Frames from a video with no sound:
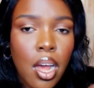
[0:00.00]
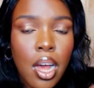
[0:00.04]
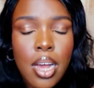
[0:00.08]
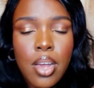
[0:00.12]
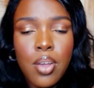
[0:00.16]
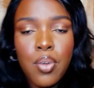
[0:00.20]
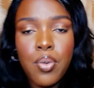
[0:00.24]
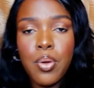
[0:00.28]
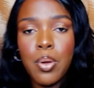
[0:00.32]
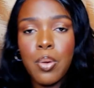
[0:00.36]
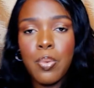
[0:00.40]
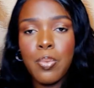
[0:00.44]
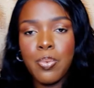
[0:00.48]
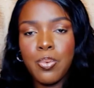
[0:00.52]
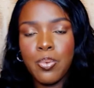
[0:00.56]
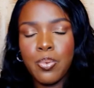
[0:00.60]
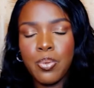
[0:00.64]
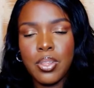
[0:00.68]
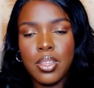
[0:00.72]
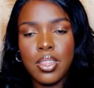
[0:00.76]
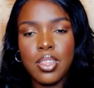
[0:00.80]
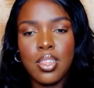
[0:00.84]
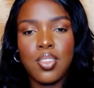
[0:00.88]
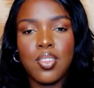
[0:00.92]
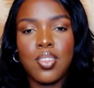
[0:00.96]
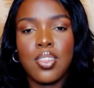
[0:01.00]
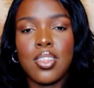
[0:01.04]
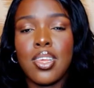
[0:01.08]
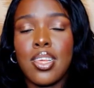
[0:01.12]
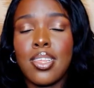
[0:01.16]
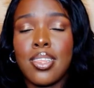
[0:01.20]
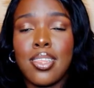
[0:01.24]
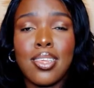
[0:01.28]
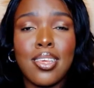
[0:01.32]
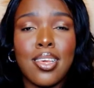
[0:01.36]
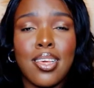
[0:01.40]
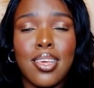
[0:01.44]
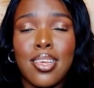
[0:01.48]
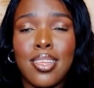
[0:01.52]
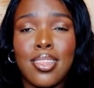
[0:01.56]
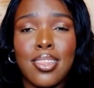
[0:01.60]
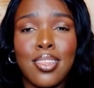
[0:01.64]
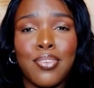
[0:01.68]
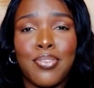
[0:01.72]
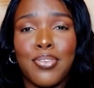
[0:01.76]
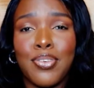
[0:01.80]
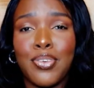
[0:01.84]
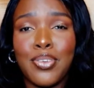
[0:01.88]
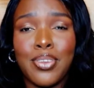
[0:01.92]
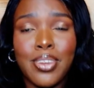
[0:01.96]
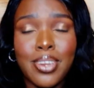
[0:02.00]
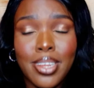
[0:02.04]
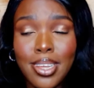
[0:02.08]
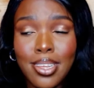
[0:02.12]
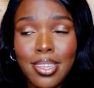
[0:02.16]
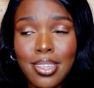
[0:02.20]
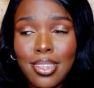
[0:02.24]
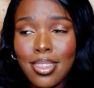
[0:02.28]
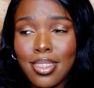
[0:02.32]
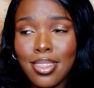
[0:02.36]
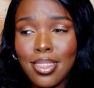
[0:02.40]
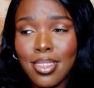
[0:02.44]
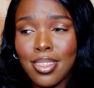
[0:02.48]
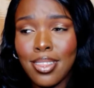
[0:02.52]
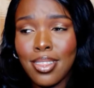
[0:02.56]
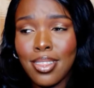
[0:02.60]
I grew up listening to Disney Kids. If you didn't,